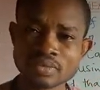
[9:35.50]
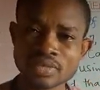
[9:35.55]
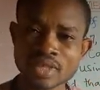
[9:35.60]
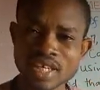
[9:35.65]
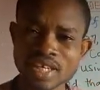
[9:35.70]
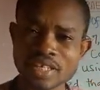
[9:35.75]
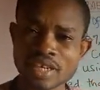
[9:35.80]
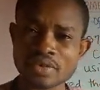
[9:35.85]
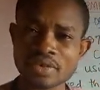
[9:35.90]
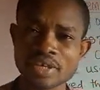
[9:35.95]

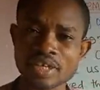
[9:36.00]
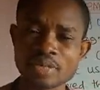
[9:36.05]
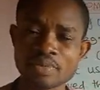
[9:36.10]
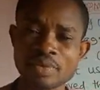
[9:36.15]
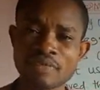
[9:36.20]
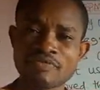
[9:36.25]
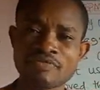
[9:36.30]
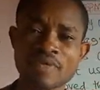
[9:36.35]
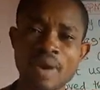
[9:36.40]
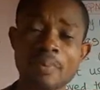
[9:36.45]
Is that okay? It's
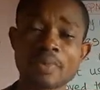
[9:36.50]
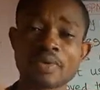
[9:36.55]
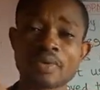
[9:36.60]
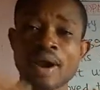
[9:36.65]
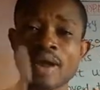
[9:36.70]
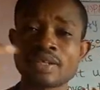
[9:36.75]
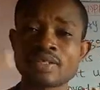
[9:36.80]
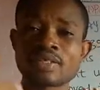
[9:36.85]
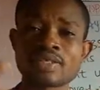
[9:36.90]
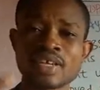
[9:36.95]
being
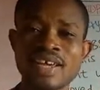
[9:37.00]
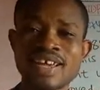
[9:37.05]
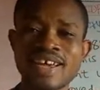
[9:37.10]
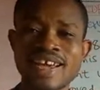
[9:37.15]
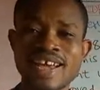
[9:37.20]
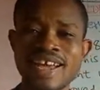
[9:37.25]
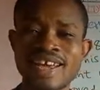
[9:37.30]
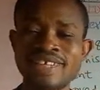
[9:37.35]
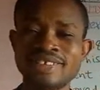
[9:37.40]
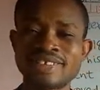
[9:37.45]
vaporized
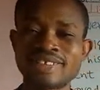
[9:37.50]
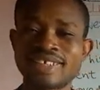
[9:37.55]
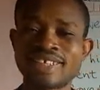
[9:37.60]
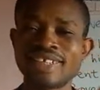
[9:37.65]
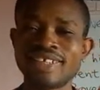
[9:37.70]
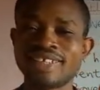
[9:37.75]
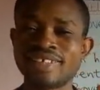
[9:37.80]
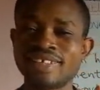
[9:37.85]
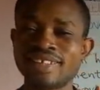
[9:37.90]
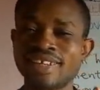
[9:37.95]
and
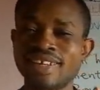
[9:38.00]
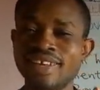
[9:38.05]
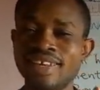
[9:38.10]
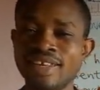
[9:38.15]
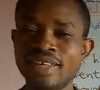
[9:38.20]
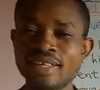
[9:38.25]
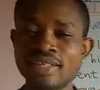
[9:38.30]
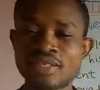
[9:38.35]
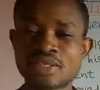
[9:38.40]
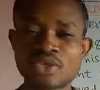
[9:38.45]
it
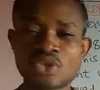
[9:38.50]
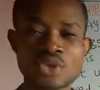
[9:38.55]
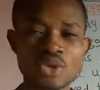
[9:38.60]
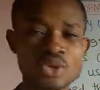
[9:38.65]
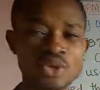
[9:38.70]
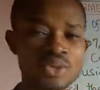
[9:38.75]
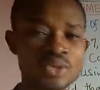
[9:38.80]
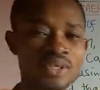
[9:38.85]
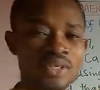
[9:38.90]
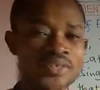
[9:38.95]
leads
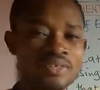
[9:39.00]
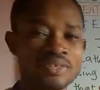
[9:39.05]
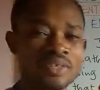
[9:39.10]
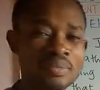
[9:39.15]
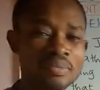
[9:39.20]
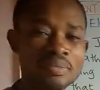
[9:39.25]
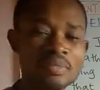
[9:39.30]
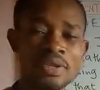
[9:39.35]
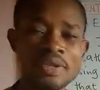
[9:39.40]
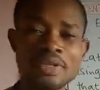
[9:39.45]
to
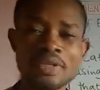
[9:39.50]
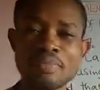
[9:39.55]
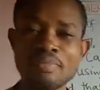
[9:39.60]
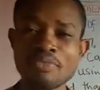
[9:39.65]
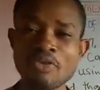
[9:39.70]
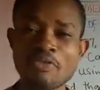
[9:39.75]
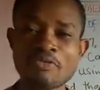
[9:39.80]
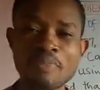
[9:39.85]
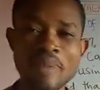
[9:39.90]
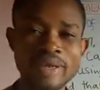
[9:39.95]
the, the,
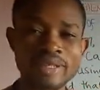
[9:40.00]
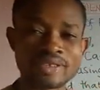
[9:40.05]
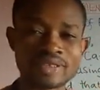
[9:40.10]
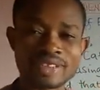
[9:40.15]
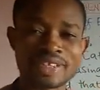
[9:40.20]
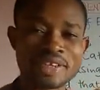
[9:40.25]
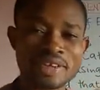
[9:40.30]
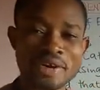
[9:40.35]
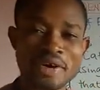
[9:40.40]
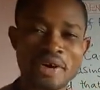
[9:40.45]
movement
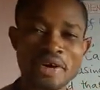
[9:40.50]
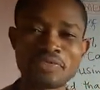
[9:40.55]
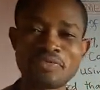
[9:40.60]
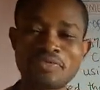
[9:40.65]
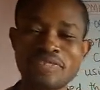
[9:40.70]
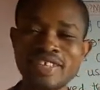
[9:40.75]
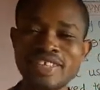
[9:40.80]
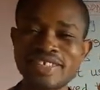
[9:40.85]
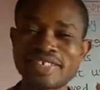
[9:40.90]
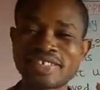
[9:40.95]
of
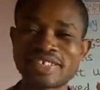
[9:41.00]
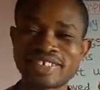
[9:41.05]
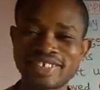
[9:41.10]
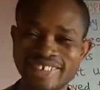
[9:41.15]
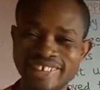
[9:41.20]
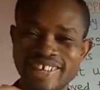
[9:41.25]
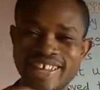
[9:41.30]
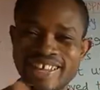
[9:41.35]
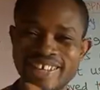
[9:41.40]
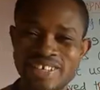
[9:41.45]
these
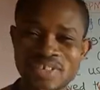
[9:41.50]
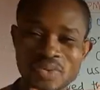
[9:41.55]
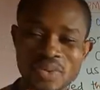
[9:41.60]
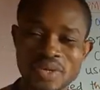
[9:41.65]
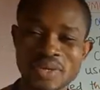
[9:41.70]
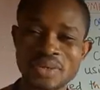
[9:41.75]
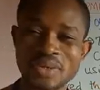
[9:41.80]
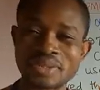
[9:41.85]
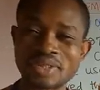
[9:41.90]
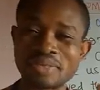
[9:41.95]
rays. We
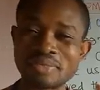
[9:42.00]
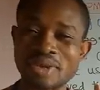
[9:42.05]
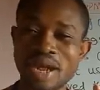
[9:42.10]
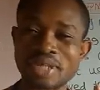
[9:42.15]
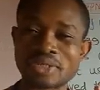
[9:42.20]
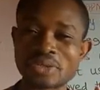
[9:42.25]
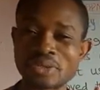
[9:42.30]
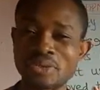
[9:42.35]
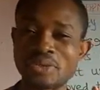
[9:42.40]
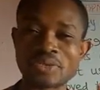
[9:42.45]
call them
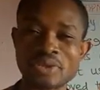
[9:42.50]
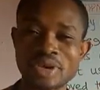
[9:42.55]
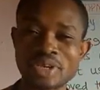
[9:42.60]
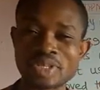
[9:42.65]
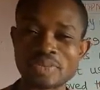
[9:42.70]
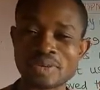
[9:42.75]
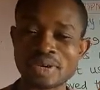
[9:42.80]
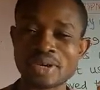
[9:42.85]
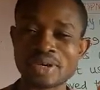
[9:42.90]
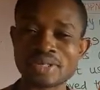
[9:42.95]
cathode
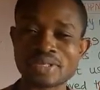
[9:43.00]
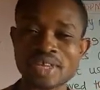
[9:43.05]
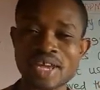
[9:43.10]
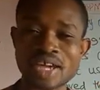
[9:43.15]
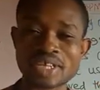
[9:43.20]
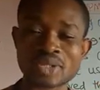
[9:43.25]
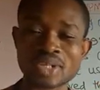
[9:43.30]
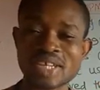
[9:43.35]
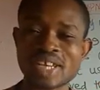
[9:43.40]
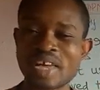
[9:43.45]
rays because they
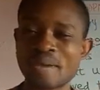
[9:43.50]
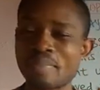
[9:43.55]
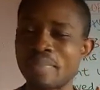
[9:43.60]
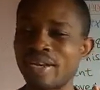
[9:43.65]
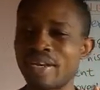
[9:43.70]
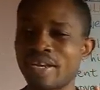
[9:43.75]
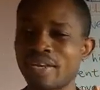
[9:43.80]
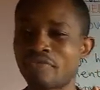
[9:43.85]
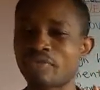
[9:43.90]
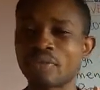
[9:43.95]
actually
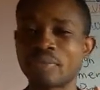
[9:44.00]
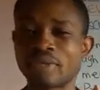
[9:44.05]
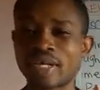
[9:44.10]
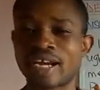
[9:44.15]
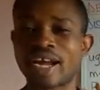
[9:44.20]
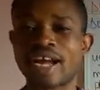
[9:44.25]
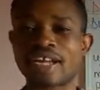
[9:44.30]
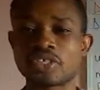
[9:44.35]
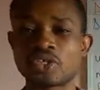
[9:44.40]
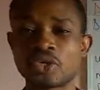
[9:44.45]
emanate from the
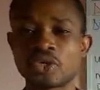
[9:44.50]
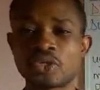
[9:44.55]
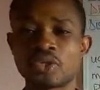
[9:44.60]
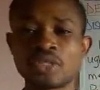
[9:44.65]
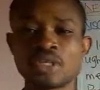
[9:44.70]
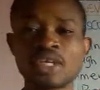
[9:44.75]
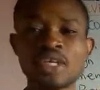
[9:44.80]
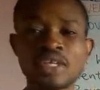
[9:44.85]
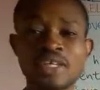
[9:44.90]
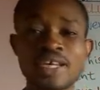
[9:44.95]
cathode,
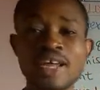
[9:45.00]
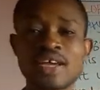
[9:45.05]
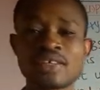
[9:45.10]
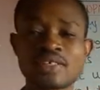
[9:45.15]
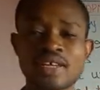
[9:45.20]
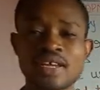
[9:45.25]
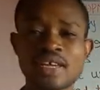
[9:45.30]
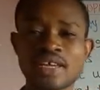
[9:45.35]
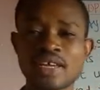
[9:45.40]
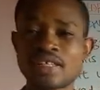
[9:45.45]
that is
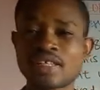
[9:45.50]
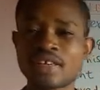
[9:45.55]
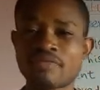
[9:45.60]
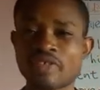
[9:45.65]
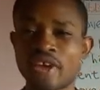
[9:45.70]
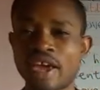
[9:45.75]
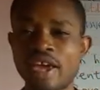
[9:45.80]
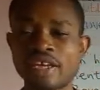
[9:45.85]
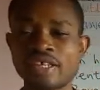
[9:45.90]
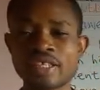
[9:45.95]
the
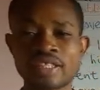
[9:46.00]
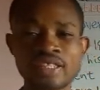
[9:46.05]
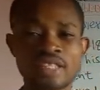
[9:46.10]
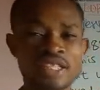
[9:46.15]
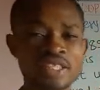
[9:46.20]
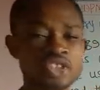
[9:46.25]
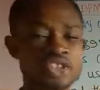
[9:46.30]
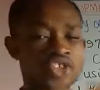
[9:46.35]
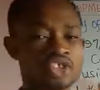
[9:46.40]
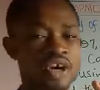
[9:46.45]
negative end, and
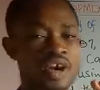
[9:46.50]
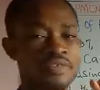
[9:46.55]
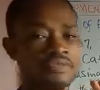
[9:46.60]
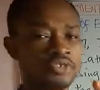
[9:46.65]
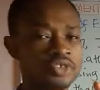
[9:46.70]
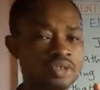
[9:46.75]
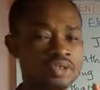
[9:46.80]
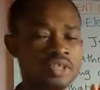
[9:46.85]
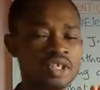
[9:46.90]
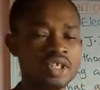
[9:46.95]
then
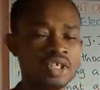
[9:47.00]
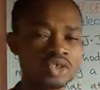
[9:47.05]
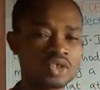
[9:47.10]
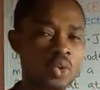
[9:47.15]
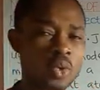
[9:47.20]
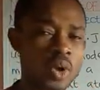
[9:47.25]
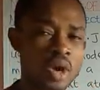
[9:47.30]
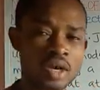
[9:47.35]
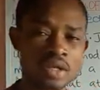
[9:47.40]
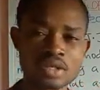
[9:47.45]
travel
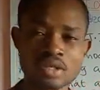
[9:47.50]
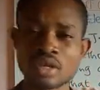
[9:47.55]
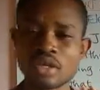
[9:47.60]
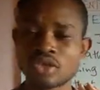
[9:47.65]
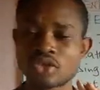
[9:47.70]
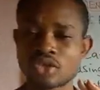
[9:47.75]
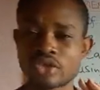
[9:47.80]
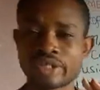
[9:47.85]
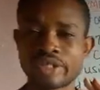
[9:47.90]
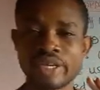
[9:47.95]
towards
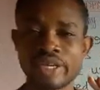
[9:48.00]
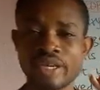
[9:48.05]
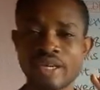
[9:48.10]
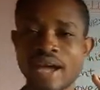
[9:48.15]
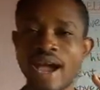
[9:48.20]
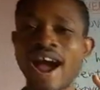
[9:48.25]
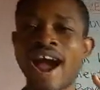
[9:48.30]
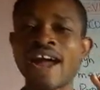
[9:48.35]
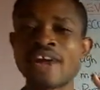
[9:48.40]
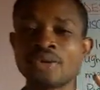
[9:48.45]
to the
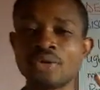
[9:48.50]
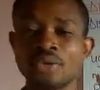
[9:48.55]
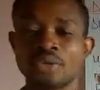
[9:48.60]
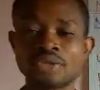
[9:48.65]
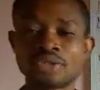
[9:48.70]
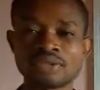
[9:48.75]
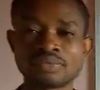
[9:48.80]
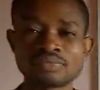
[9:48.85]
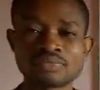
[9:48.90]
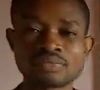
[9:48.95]
anode.